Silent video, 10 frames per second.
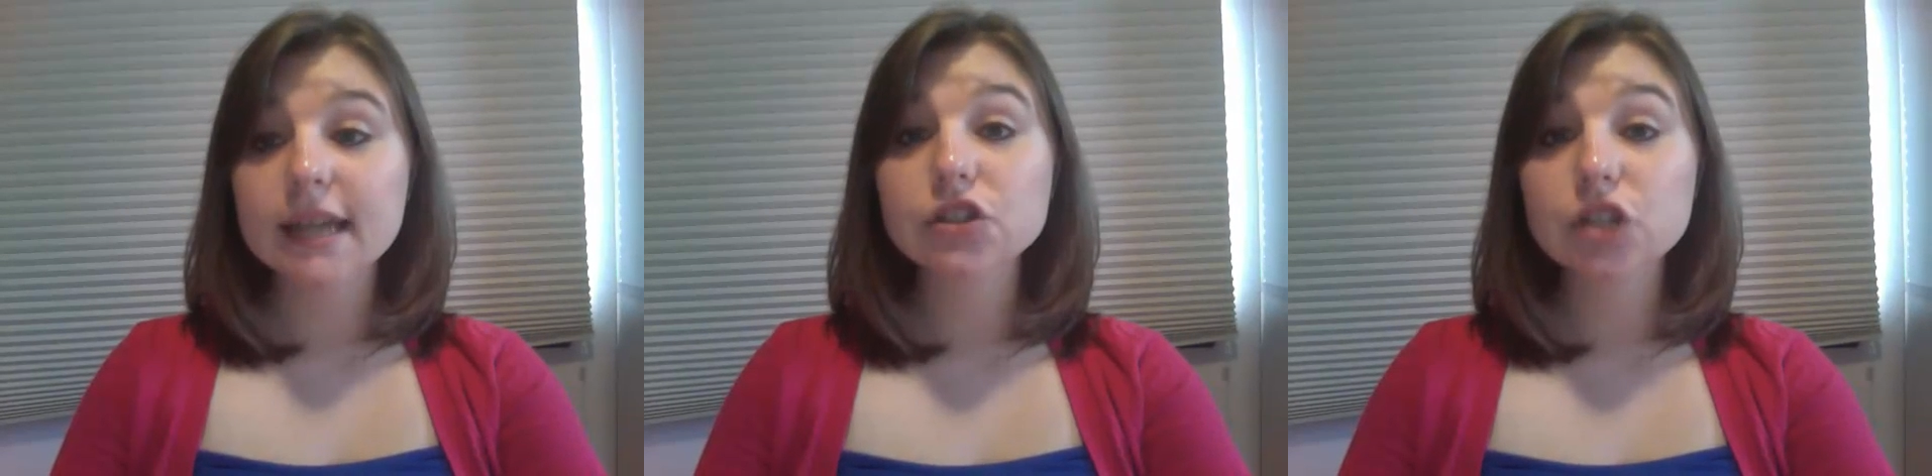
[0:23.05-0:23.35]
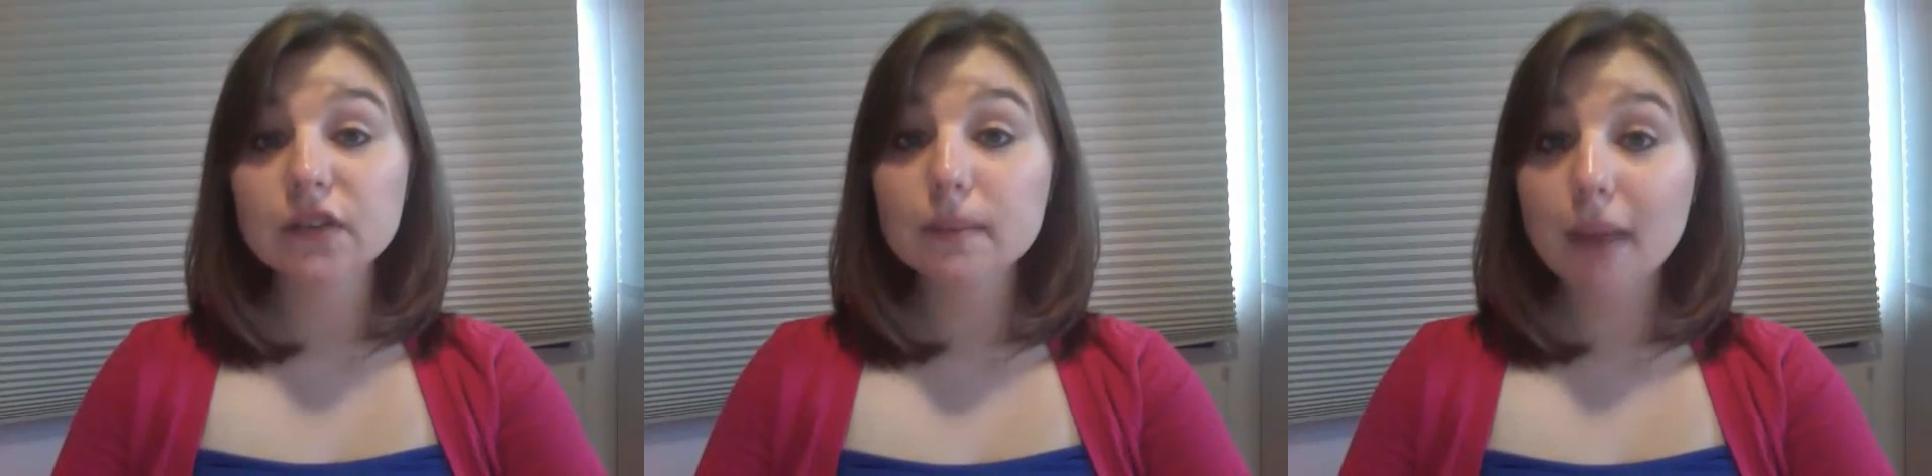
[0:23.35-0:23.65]

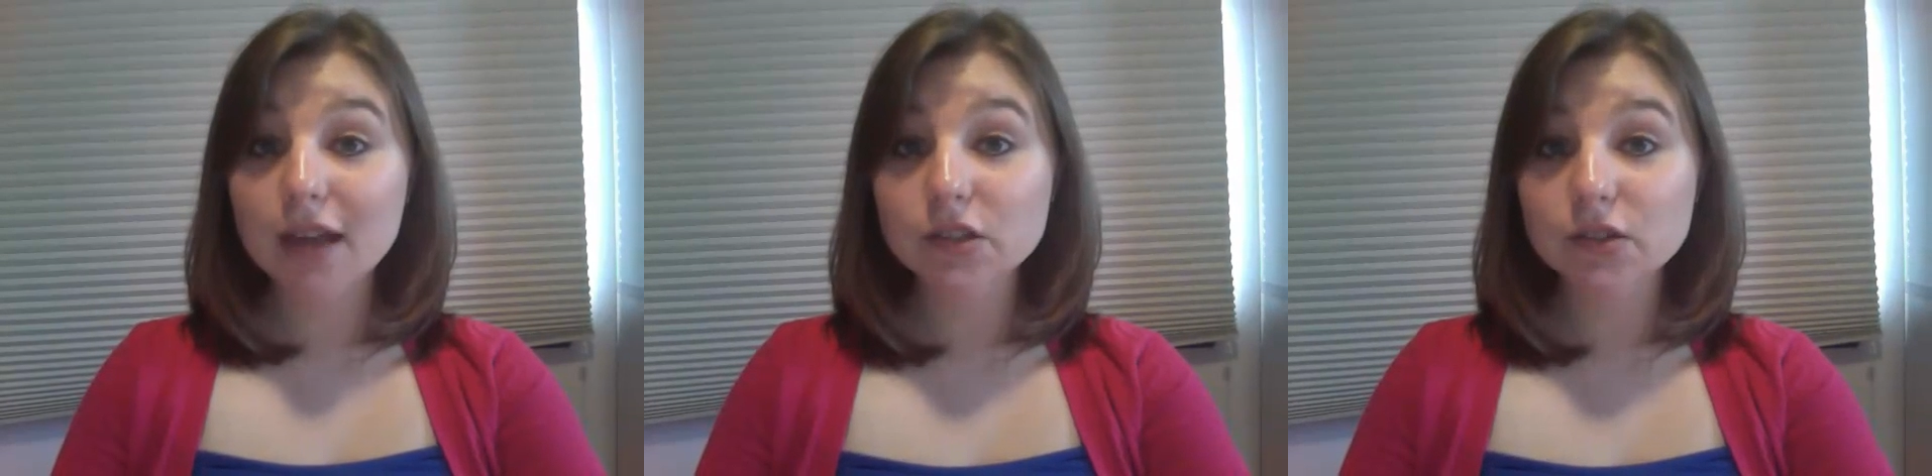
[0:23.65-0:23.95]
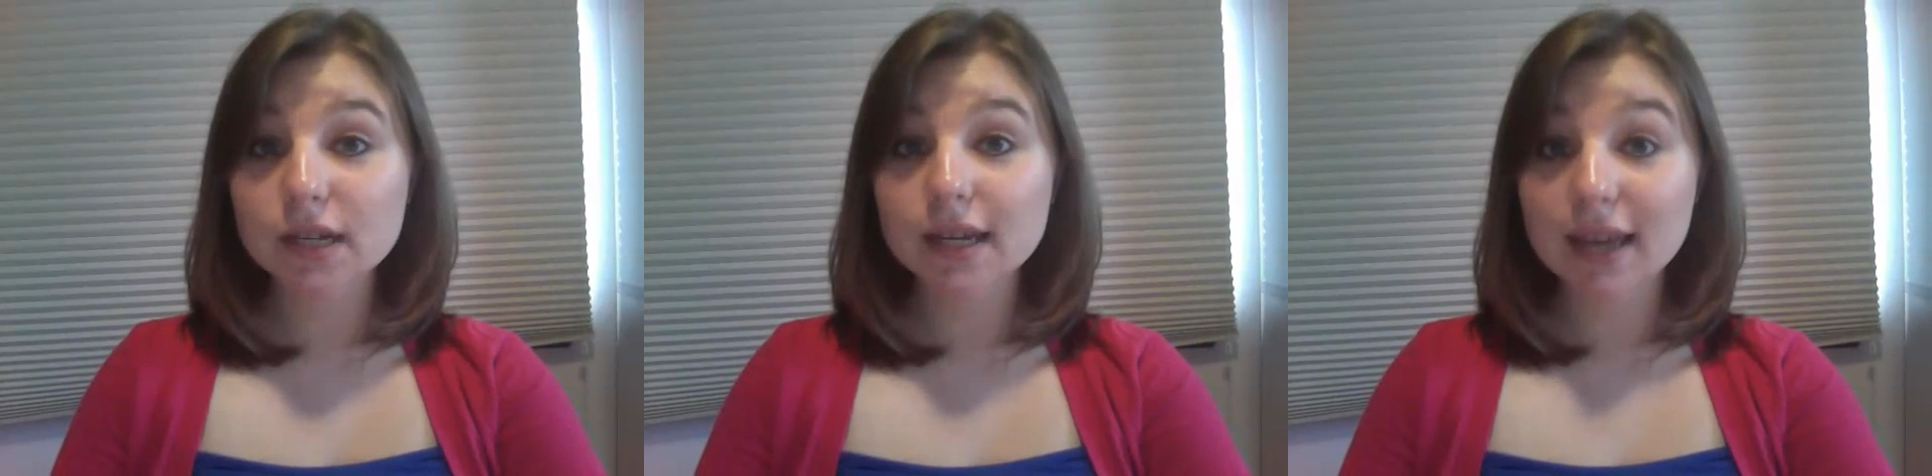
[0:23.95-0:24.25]
achieving
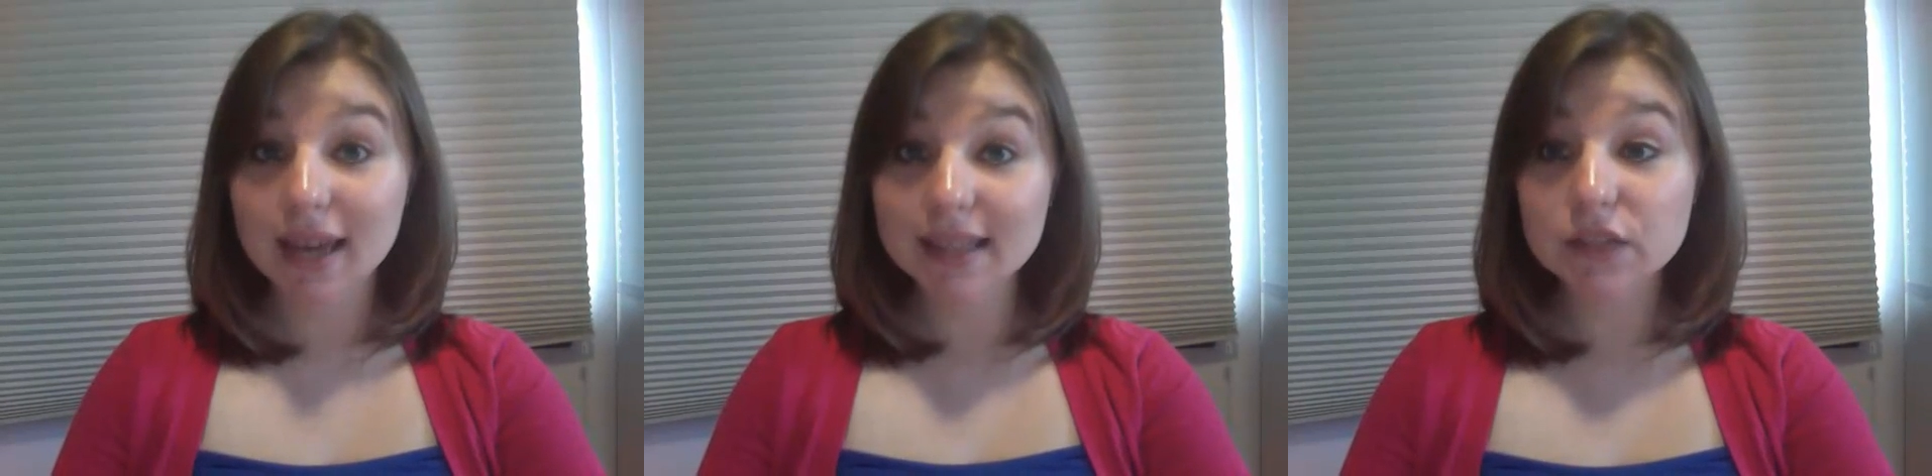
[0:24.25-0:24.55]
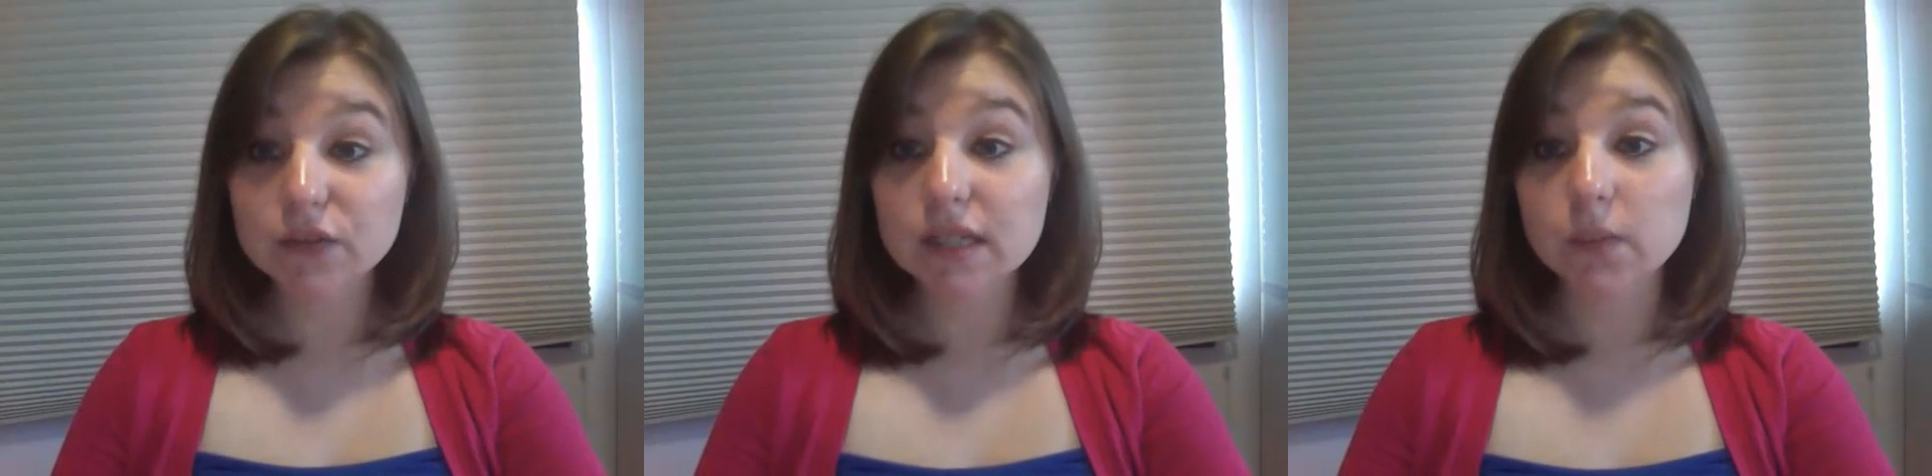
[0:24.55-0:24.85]
mastery is
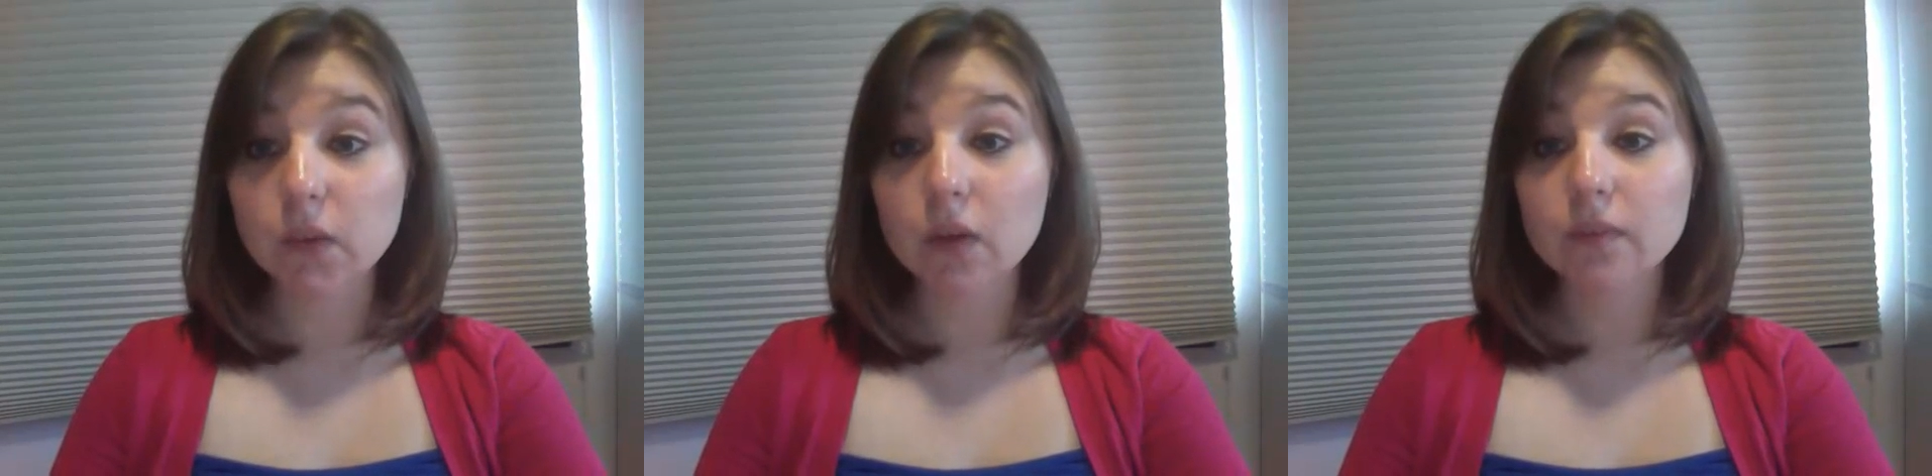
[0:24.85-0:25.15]
feasible.